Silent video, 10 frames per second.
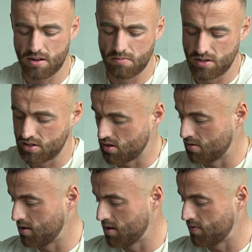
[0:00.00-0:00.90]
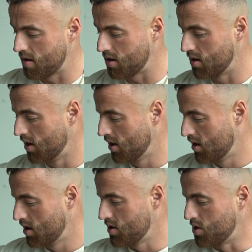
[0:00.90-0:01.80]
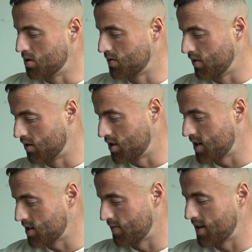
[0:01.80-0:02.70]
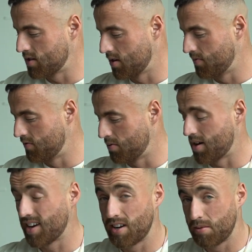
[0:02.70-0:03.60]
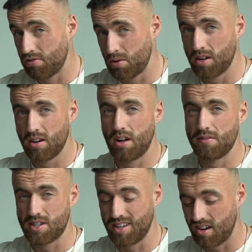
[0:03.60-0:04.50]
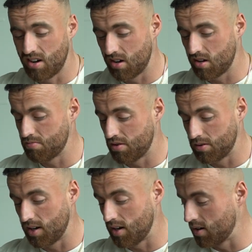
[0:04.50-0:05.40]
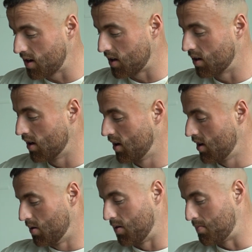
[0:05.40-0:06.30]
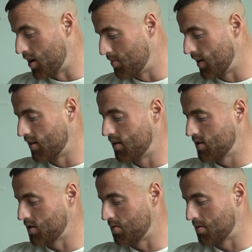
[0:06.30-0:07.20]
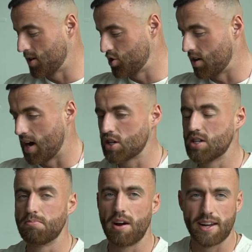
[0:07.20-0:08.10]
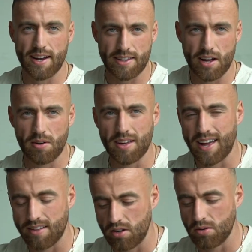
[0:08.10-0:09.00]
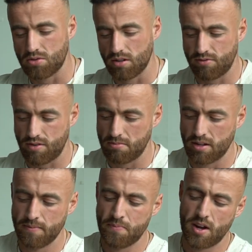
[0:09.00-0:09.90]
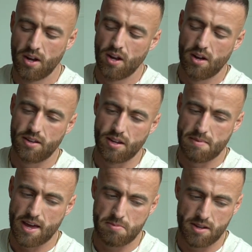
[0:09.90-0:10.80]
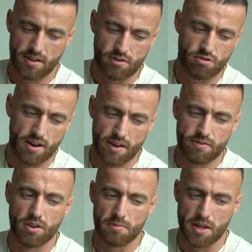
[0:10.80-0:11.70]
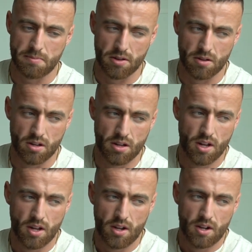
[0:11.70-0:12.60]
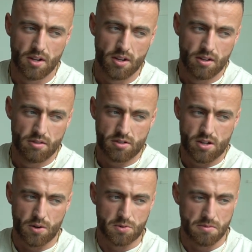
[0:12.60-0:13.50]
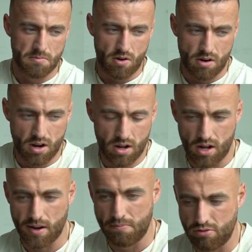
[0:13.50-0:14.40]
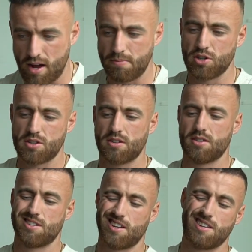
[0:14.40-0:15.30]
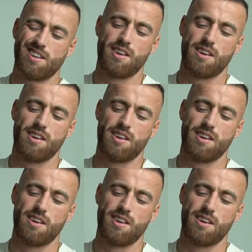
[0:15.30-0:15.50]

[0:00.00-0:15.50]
which is going to be a very useful digestive enzyme for breaking down protein. Obviously high protein intake with bodybuilding, so you want to make sure you're actually breaking that down and getting nutrients from it. I think maybe the craving, or people go to it more on prep just because it's like the